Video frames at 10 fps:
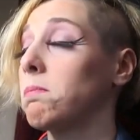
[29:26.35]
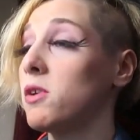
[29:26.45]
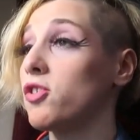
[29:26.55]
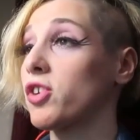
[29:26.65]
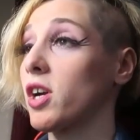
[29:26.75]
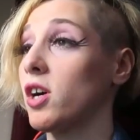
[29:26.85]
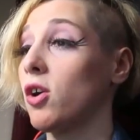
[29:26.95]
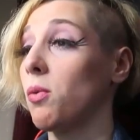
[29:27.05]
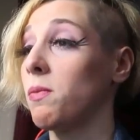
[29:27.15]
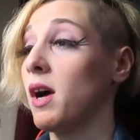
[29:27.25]
years
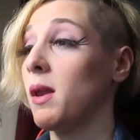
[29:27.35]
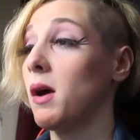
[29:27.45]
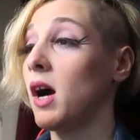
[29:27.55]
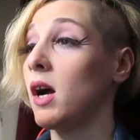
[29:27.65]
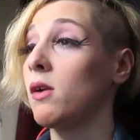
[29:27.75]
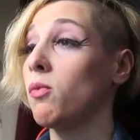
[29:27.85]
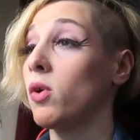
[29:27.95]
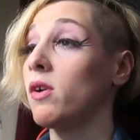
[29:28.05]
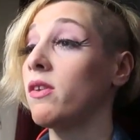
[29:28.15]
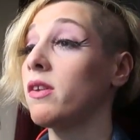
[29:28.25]
ago that I
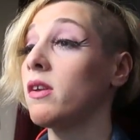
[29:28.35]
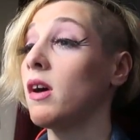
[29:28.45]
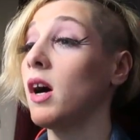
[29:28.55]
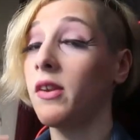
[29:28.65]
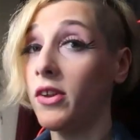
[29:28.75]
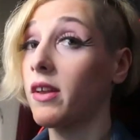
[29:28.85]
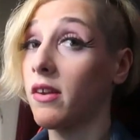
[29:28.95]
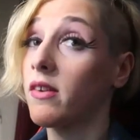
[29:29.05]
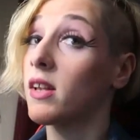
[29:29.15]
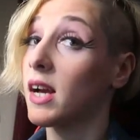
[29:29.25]
was
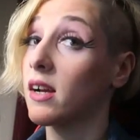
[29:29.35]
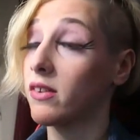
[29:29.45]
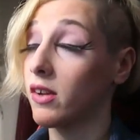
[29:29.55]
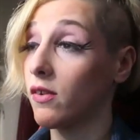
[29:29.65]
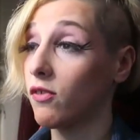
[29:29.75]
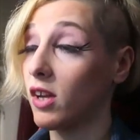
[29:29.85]
addicted to laxatives.